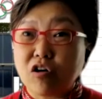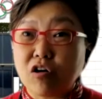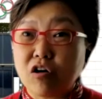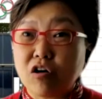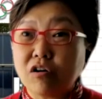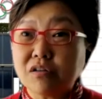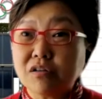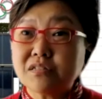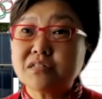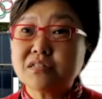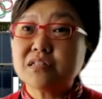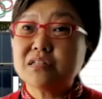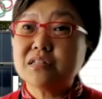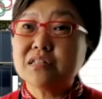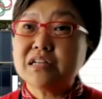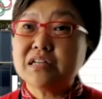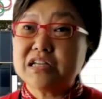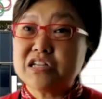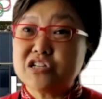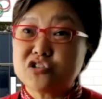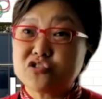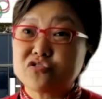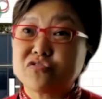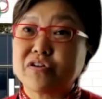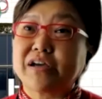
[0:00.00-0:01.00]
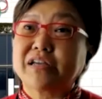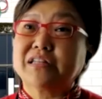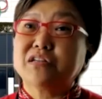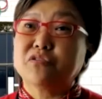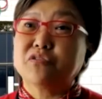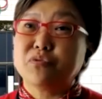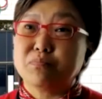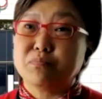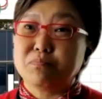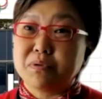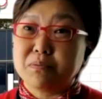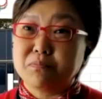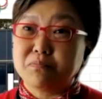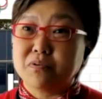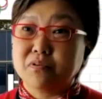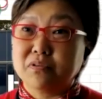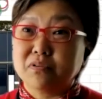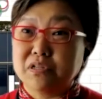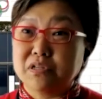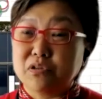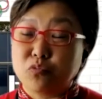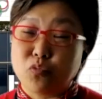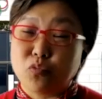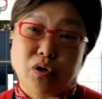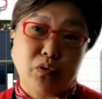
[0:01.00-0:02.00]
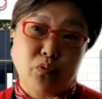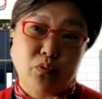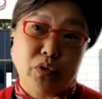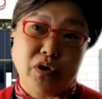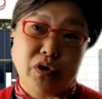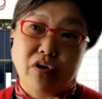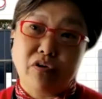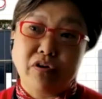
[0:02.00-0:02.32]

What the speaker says: constantly interacting with people in one way